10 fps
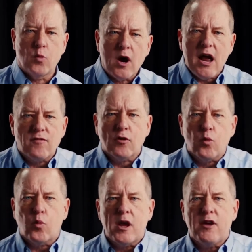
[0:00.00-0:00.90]
wherever
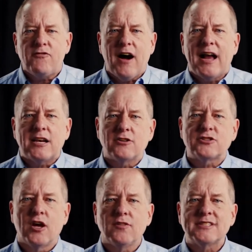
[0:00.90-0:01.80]
we find
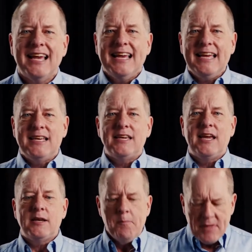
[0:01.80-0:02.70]
ourselves in
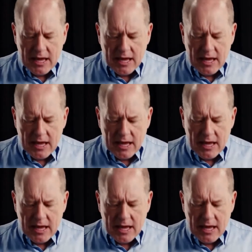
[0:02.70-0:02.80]
need.